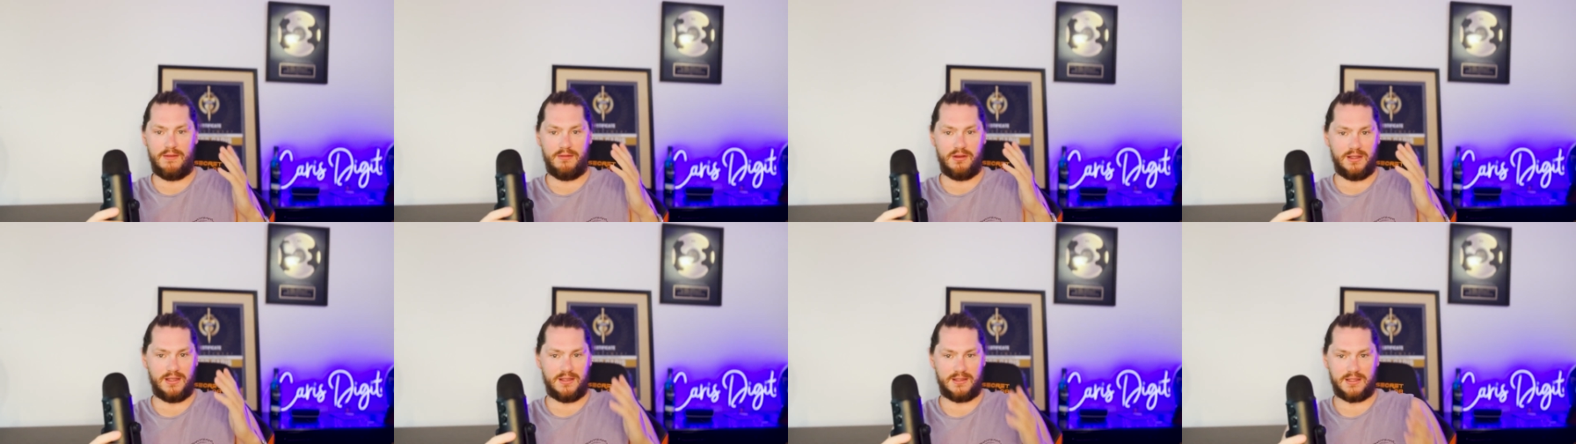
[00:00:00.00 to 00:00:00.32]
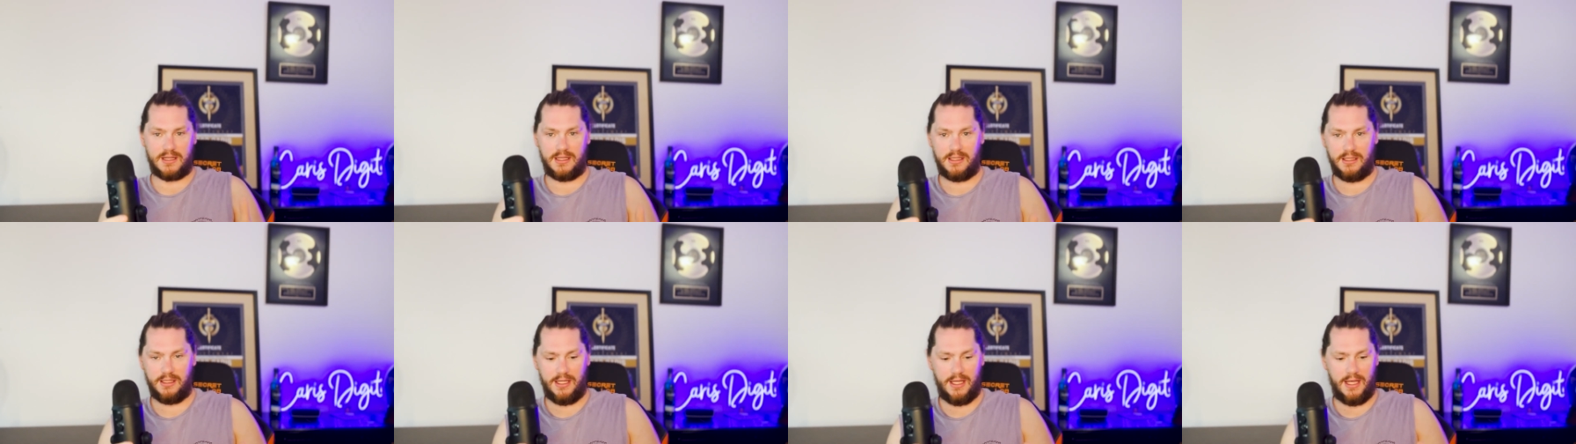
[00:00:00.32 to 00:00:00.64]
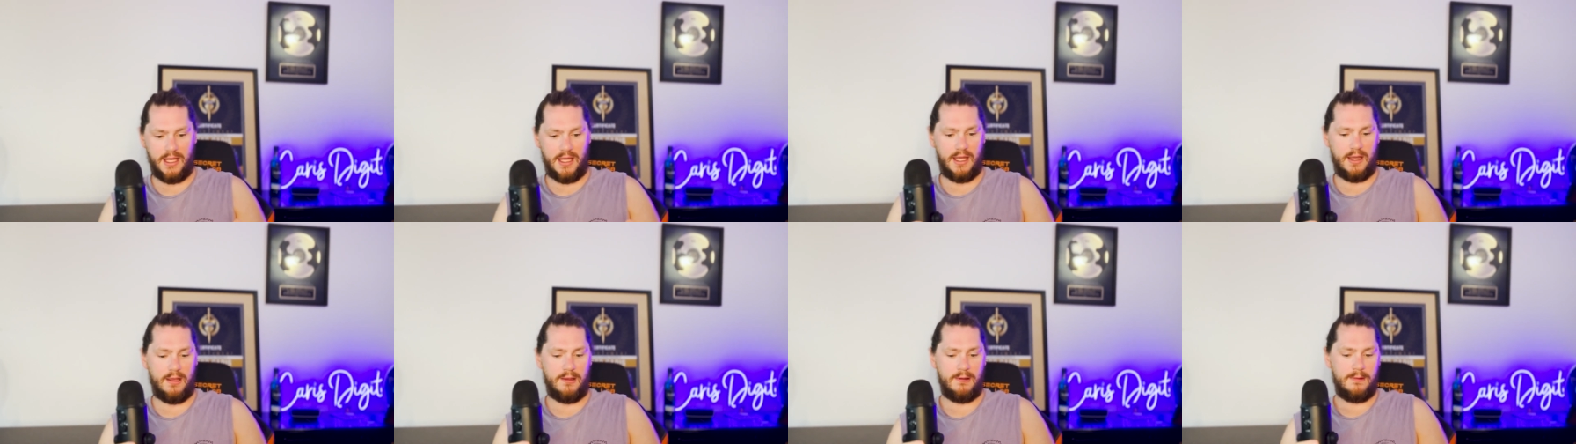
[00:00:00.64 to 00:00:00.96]
everything's
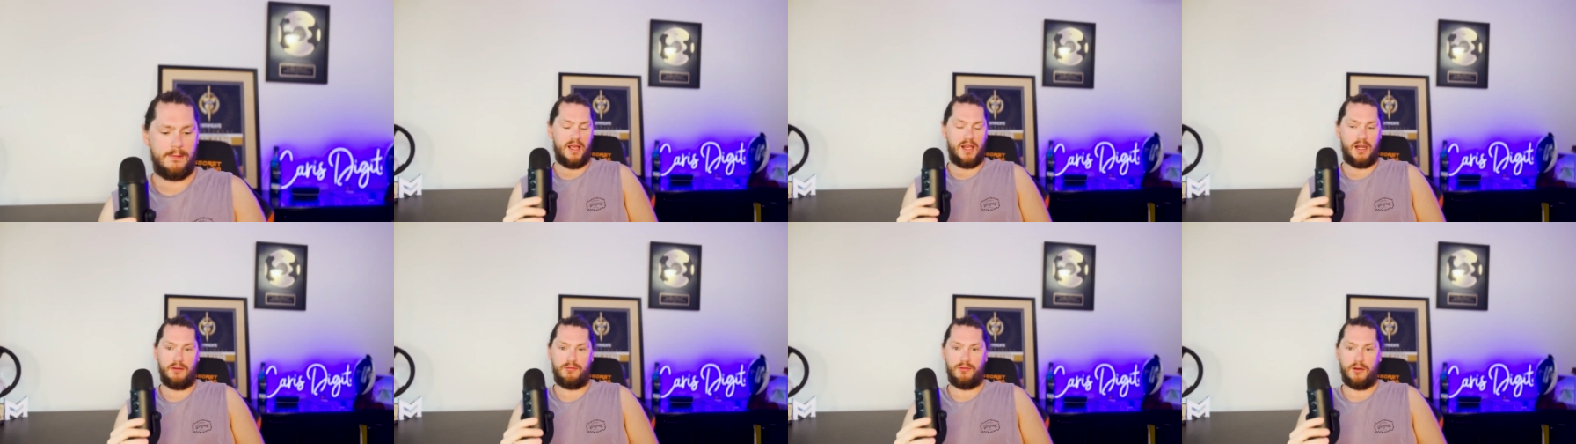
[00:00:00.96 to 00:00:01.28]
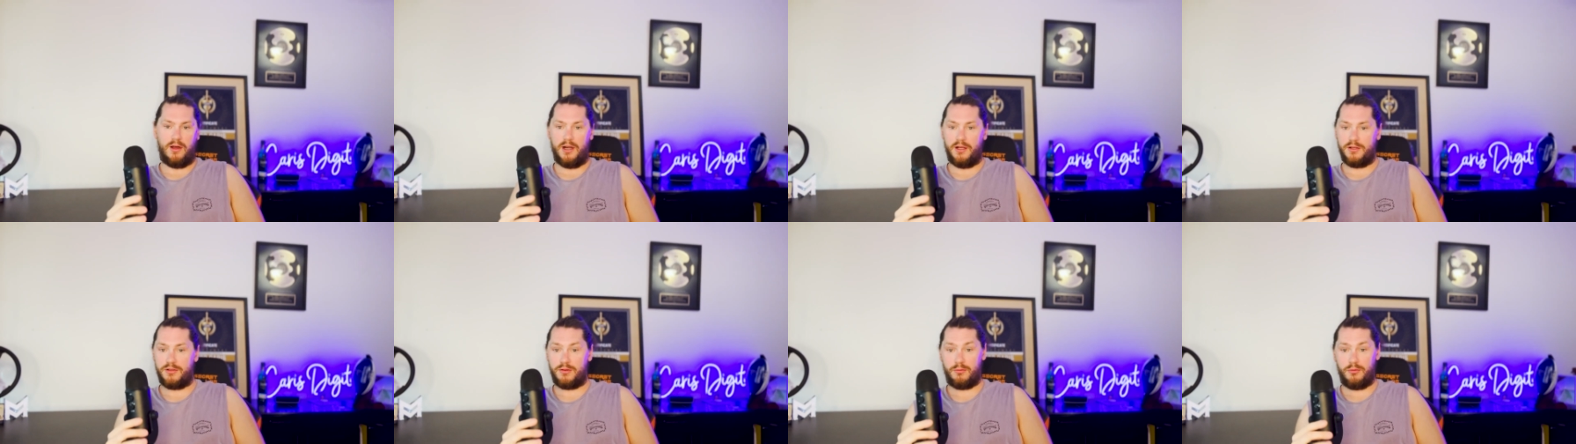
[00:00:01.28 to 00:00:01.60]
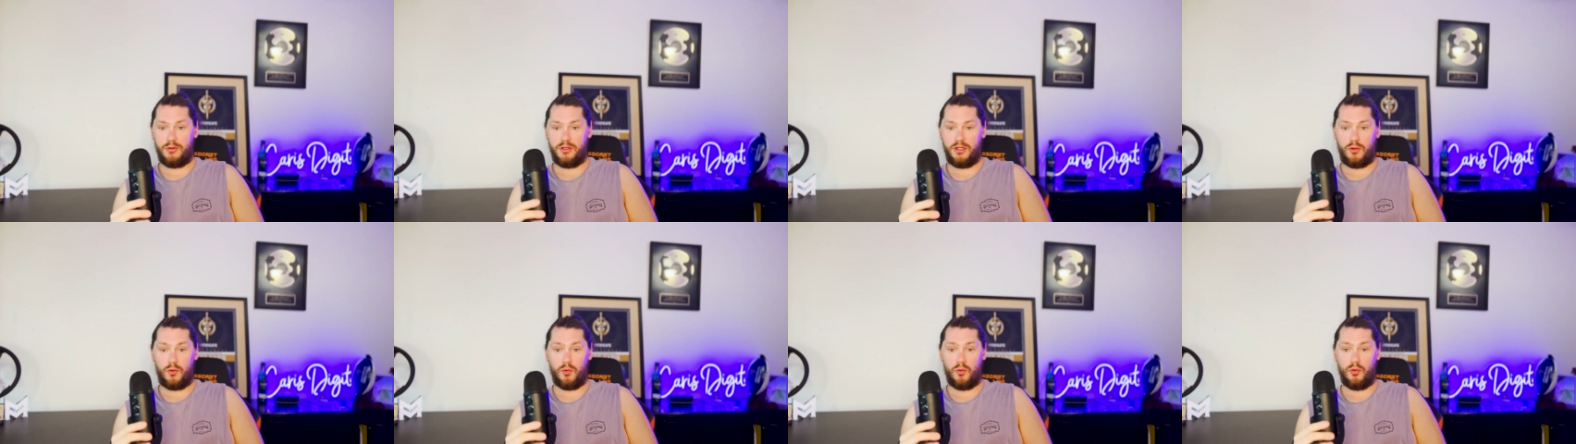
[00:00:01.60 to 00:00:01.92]
clear, and I find it's a
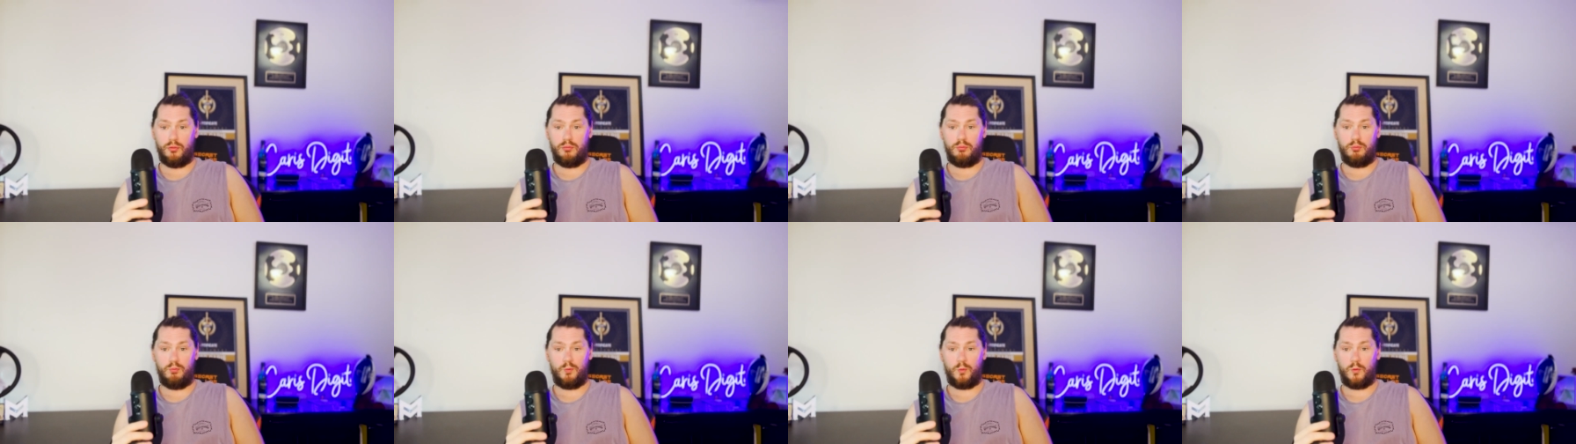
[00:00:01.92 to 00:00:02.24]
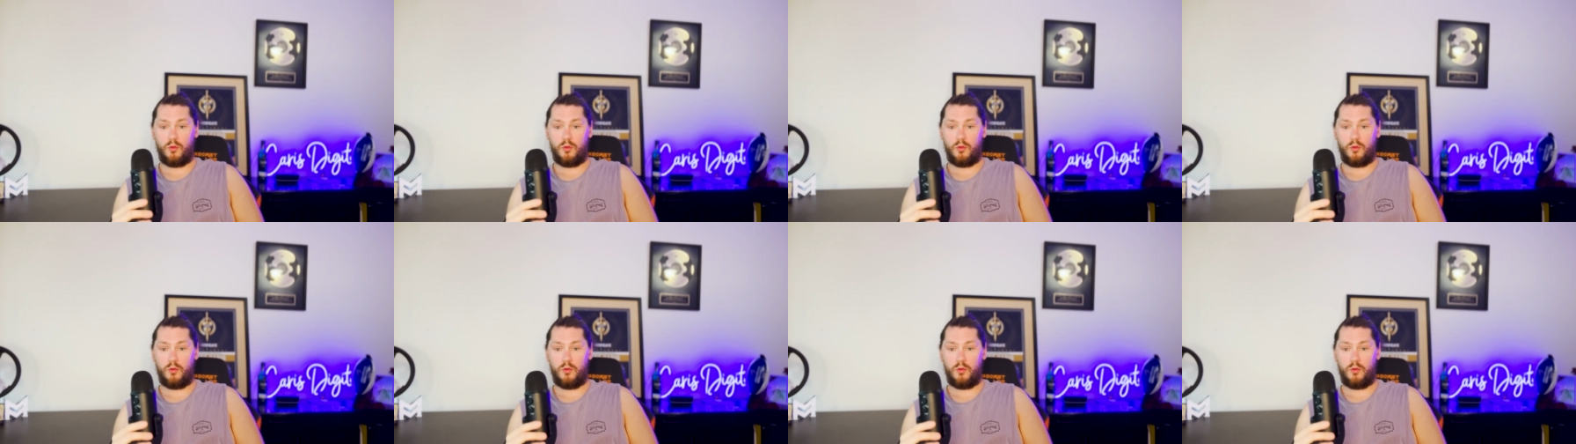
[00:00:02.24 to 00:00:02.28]
really good